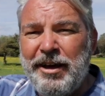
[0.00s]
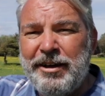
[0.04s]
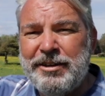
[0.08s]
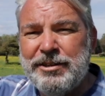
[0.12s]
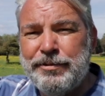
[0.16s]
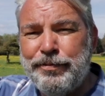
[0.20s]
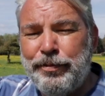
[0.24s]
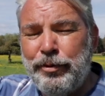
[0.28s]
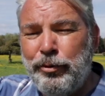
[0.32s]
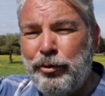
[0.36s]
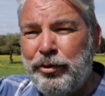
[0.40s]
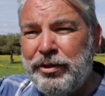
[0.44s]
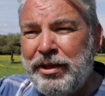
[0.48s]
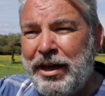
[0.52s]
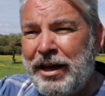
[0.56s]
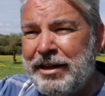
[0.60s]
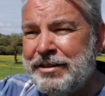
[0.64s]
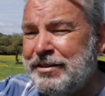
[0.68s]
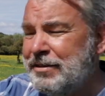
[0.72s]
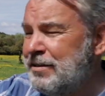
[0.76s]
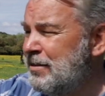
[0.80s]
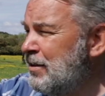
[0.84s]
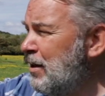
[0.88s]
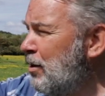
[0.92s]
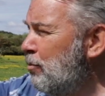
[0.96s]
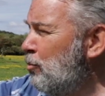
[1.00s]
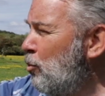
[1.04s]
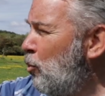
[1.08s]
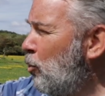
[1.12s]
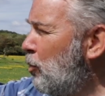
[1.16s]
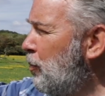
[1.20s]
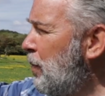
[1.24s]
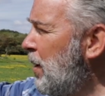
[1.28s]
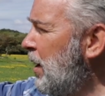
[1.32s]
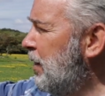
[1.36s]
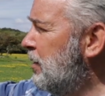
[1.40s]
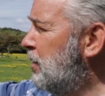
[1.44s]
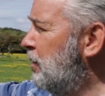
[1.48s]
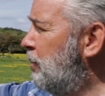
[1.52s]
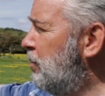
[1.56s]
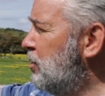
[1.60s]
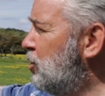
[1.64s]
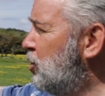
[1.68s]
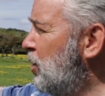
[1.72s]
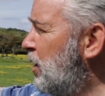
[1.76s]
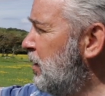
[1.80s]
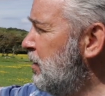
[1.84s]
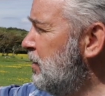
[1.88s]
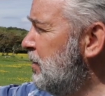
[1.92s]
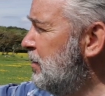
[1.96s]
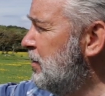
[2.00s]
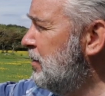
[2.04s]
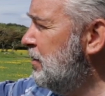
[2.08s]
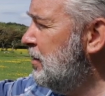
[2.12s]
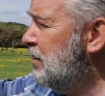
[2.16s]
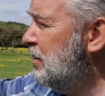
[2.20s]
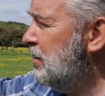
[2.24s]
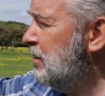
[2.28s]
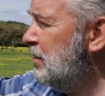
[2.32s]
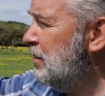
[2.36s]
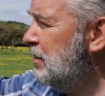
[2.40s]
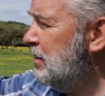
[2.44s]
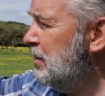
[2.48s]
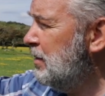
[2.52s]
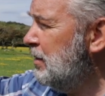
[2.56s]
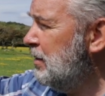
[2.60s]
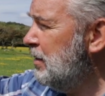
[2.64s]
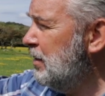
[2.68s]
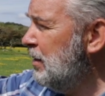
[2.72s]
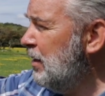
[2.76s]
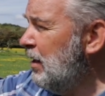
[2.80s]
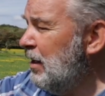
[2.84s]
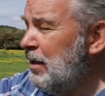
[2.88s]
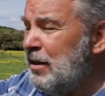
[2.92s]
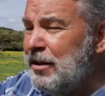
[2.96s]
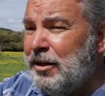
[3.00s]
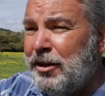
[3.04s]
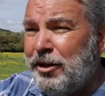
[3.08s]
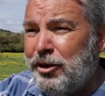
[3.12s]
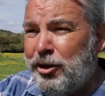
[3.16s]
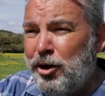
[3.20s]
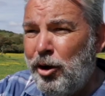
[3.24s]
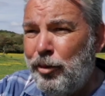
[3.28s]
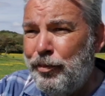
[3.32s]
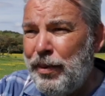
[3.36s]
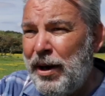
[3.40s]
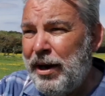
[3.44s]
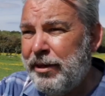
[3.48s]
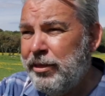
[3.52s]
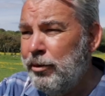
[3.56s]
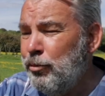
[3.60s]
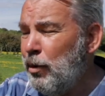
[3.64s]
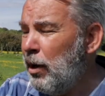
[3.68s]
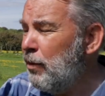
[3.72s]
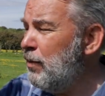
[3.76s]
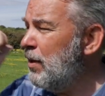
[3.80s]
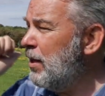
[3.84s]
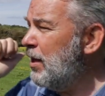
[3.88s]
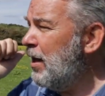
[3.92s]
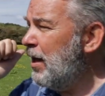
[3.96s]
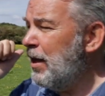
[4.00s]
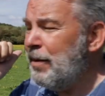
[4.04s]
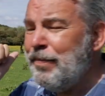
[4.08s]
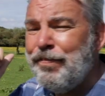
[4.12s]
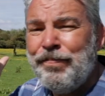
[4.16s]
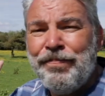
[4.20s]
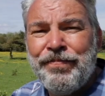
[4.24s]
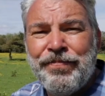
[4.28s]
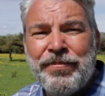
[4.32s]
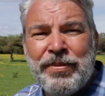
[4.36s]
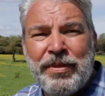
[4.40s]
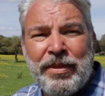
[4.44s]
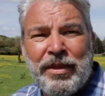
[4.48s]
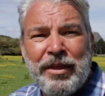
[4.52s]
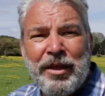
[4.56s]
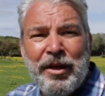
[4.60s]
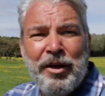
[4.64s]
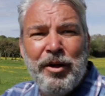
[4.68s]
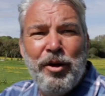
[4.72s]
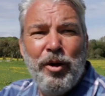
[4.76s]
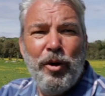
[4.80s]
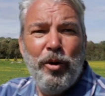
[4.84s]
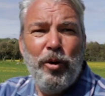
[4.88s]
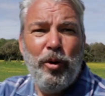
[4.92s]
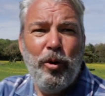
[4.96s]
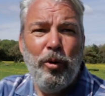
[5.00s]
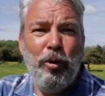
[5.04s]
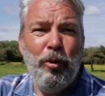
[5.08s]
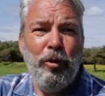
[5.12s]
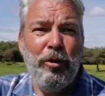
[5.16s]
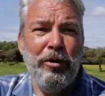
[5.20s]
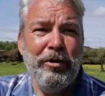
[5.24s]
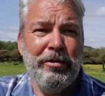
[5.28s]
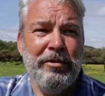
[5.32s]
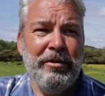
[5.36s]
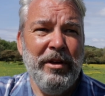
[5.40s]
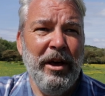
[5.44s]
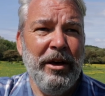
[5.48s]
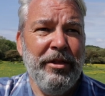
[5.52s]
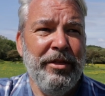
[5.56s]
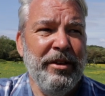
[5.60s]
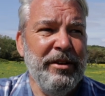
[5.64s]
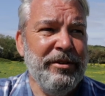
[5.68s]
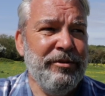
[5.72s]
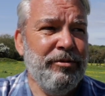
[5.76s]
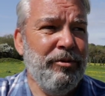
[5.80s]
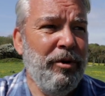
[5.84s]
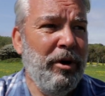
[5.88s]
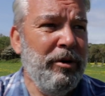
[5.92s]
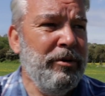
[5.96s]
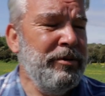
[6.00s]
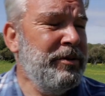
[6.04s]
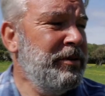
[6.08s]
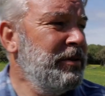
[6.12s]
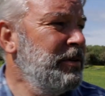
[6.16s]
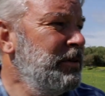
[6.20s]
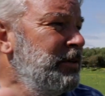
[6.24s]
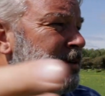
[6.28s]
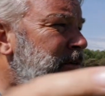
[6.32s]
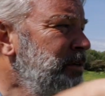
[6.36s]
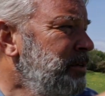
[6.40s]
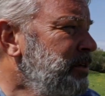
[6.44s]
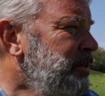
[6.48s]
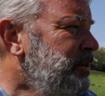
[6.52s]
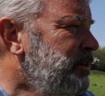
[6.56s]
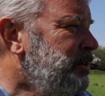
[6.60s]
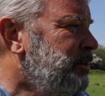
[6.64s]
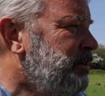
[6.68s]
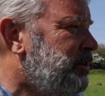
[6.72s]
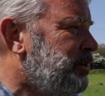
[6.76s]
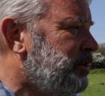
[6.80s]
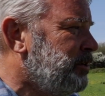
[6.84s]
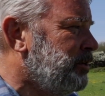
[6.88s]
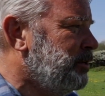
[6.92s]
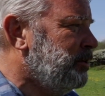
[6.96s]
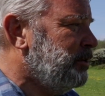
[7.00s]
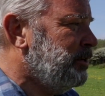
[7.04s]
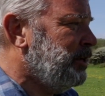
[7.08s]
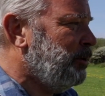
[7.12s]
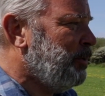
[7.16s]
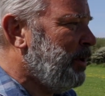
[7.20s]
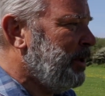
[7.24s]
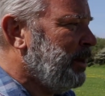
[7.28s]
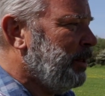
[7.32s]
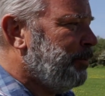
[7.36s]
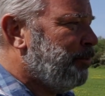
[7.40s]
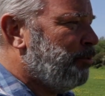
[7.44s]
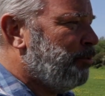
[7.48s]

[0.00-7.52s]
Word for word: explore that and walk back to Bridgend, go back the way we came, or take this road to Ewenny